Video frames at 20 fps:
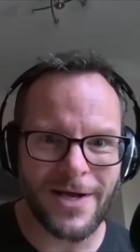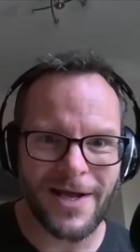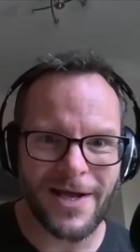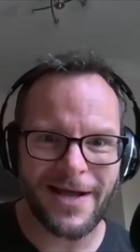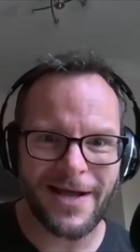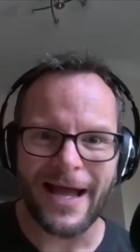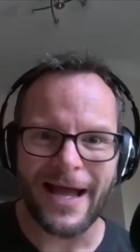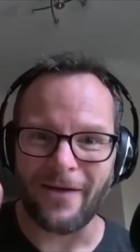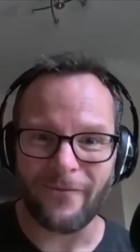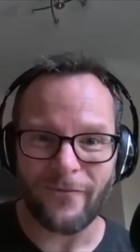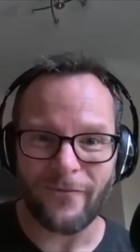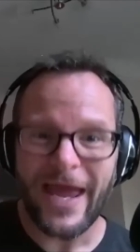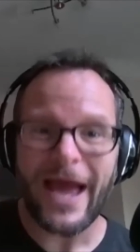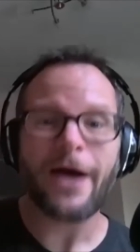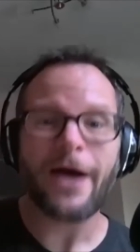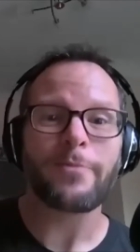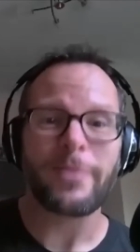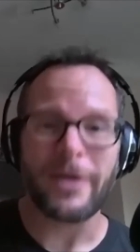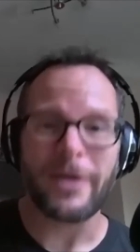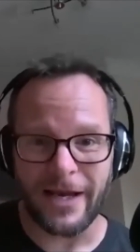And we
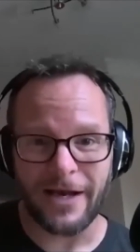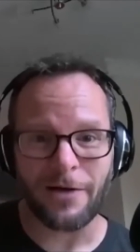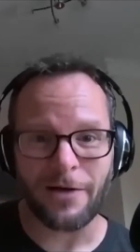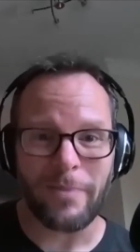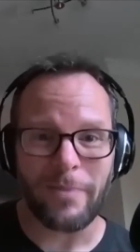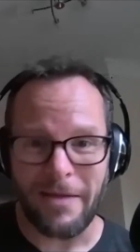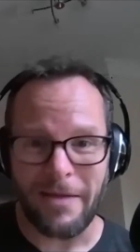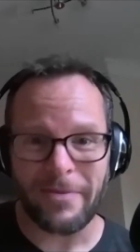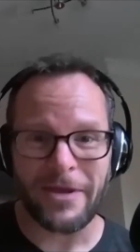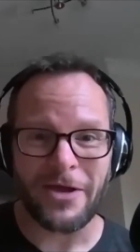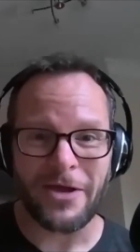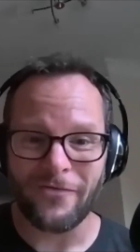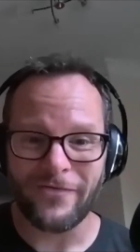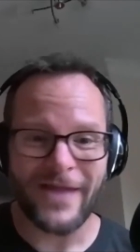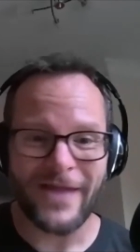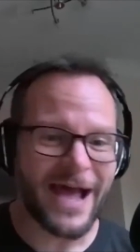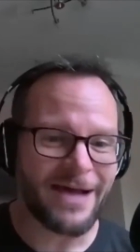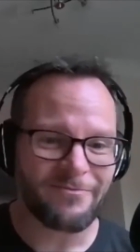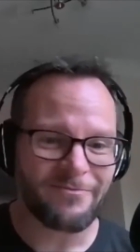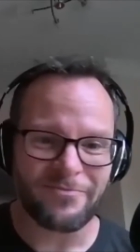help a little bit beyond
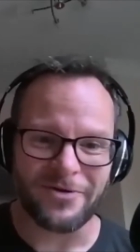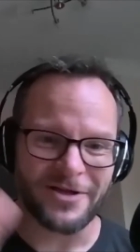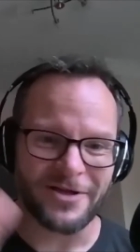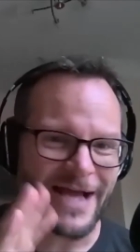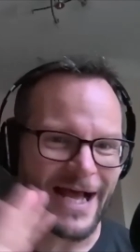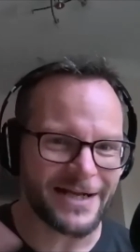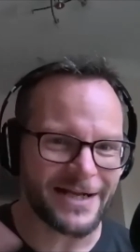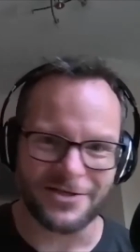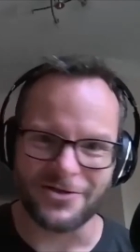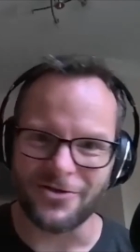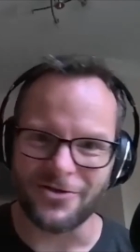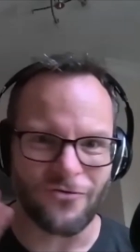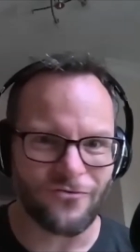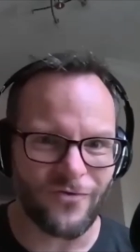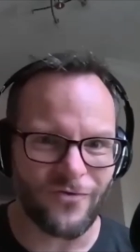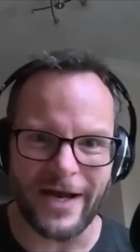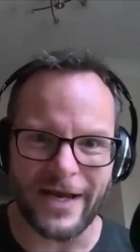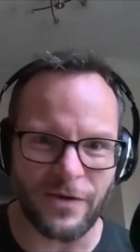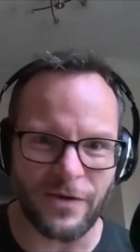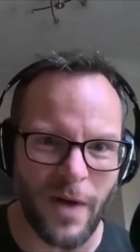that, but that's not
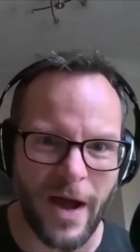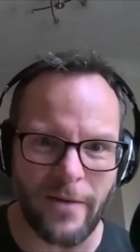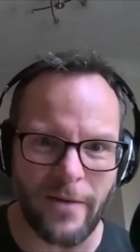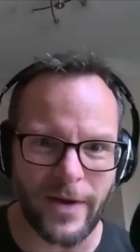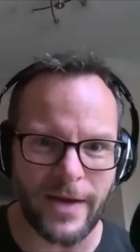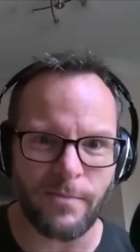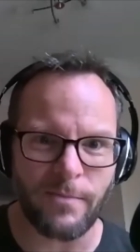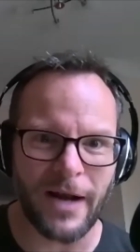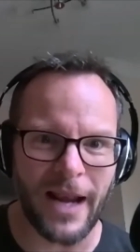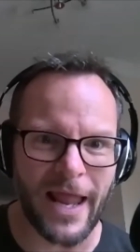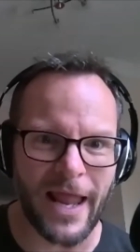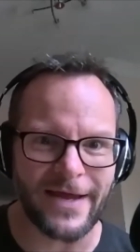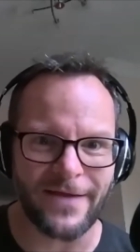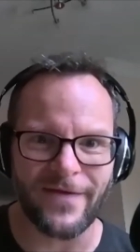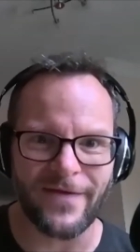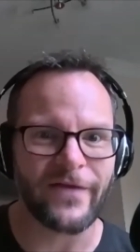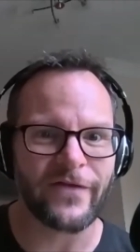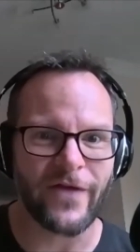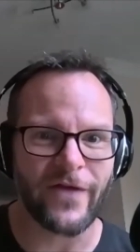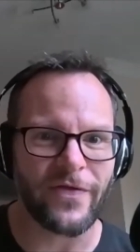really where we play.
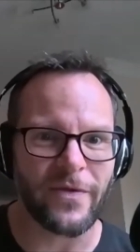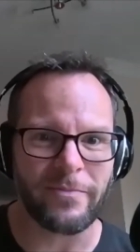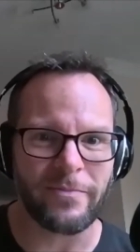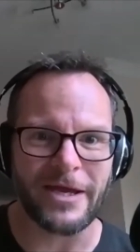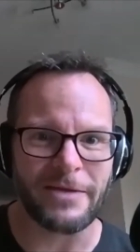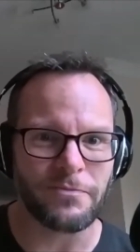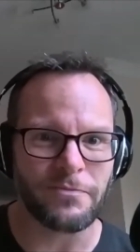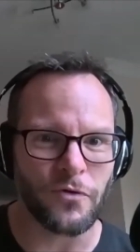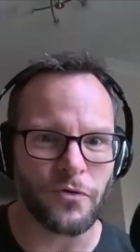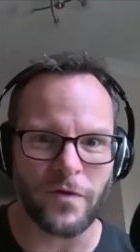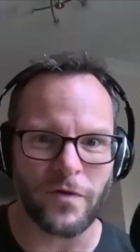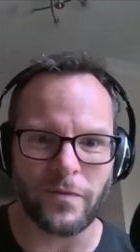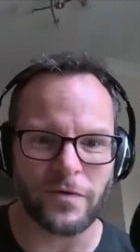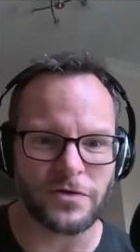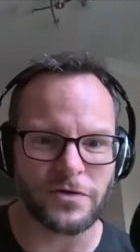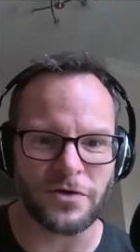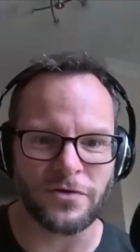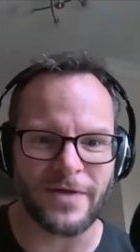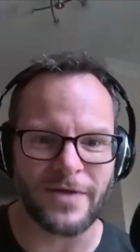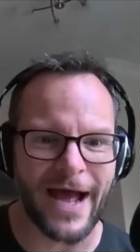There's other people that will
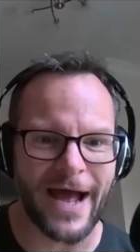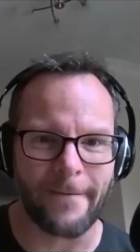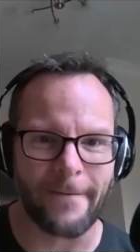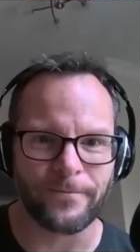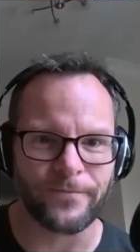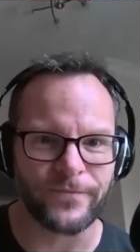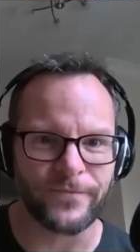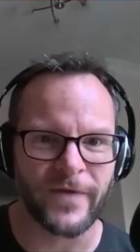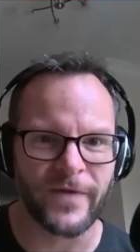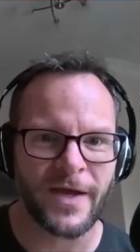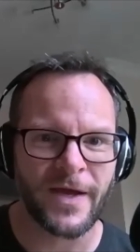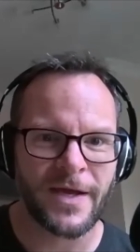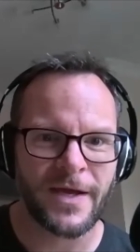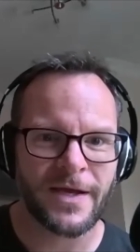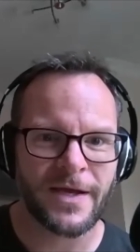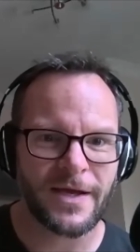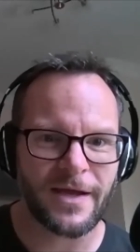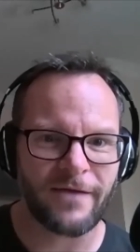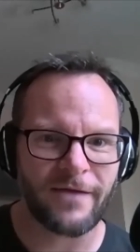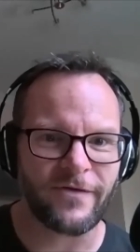do that. And
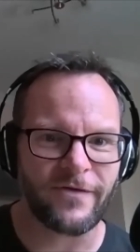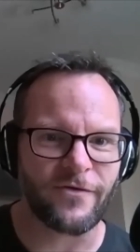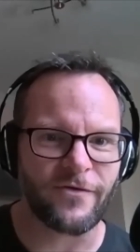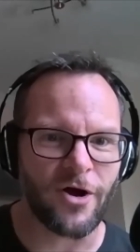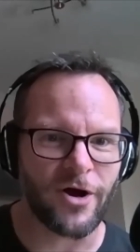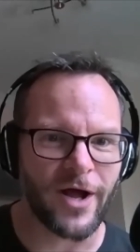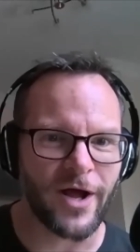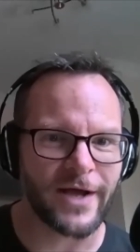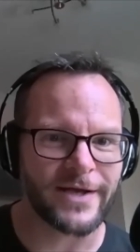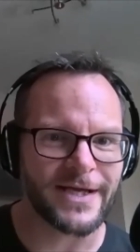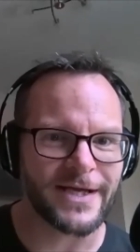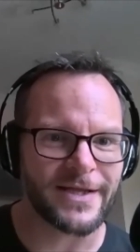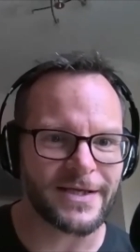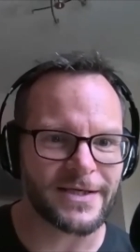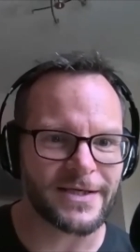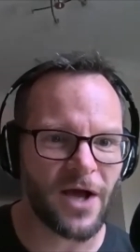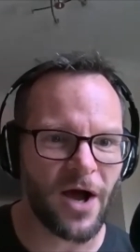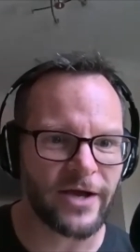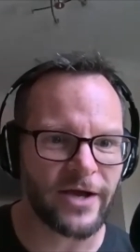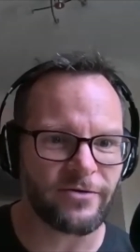if you've got an idea that's
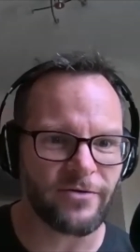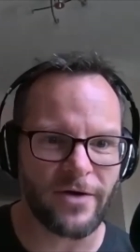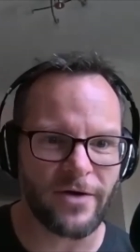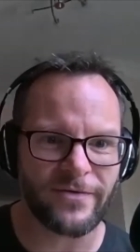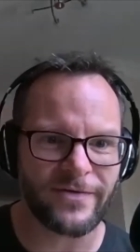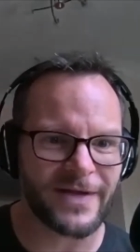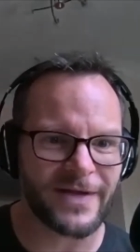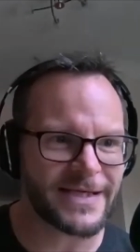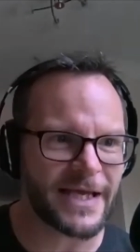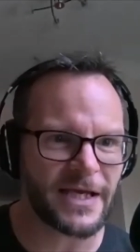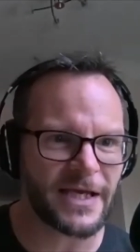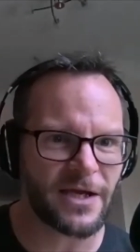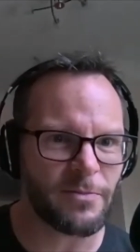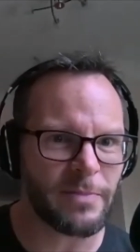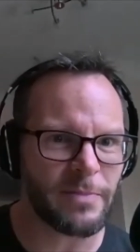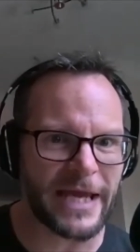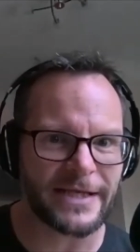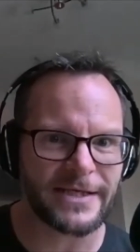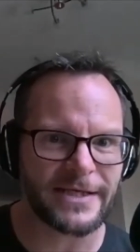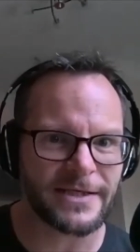high growth, there's
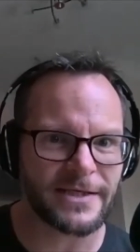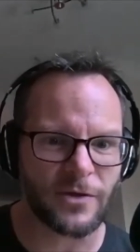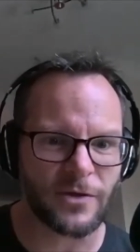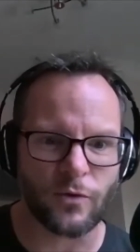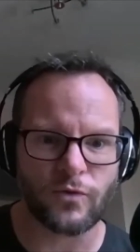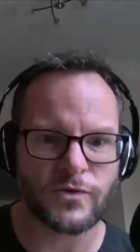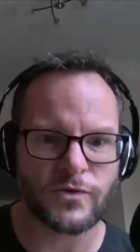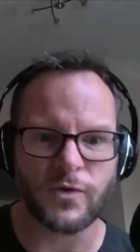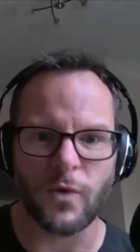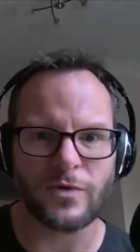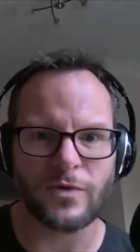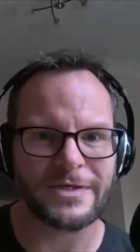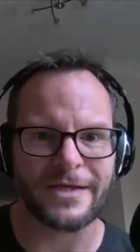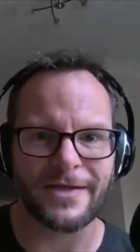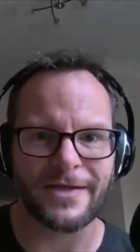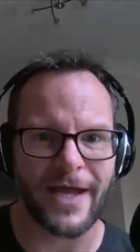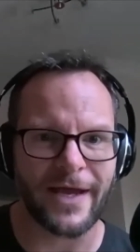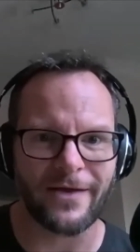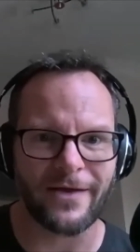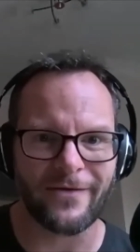incubators and all sorts of
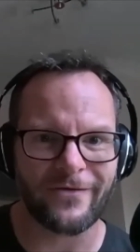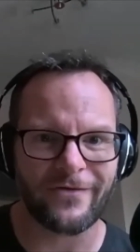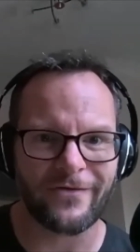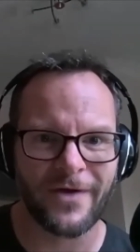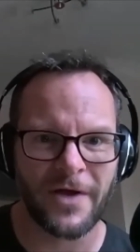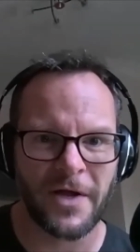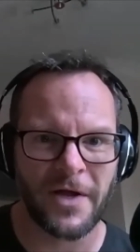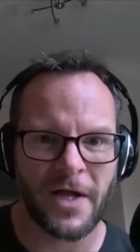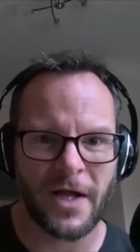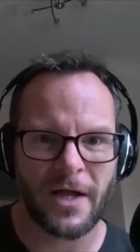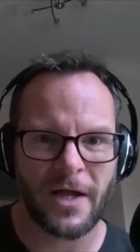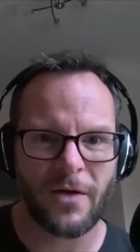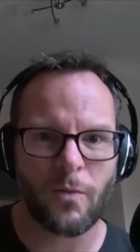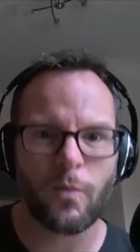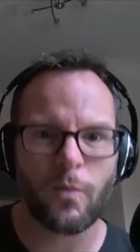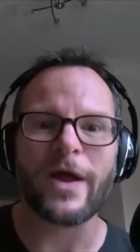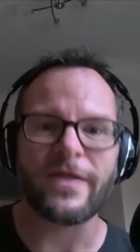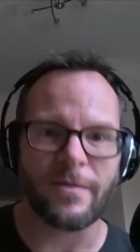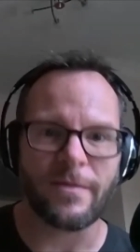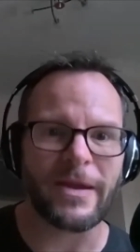things.
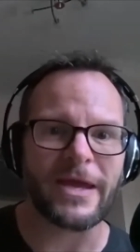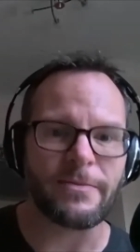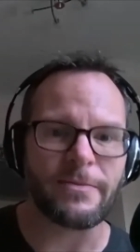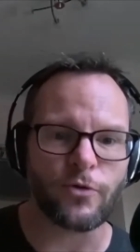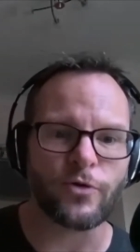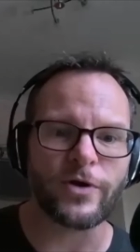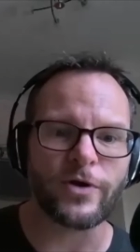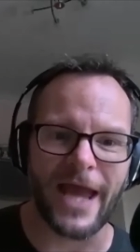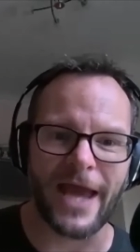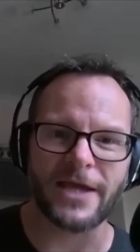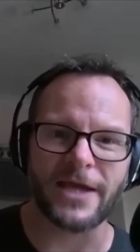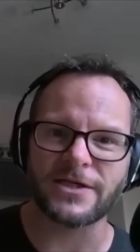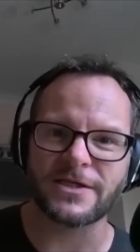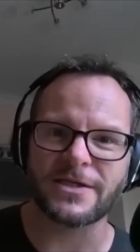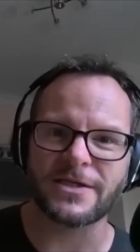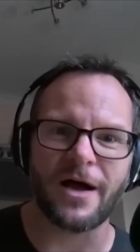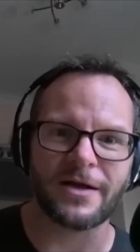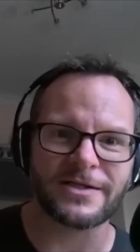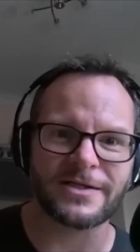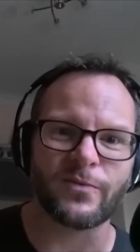We're the people to get you
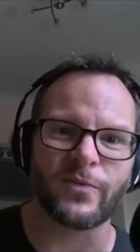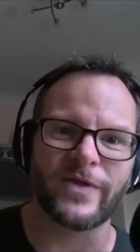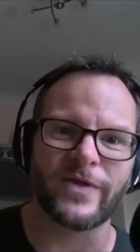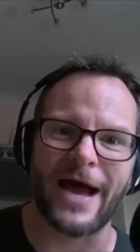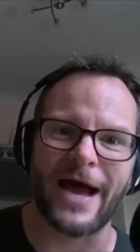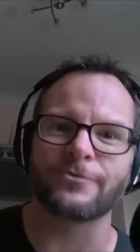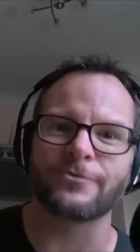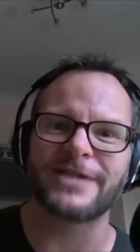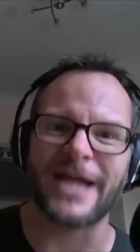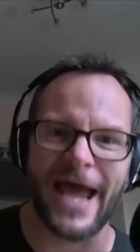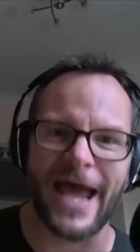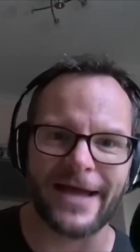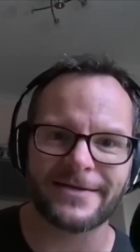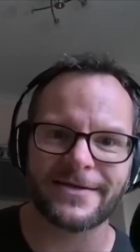started without debt.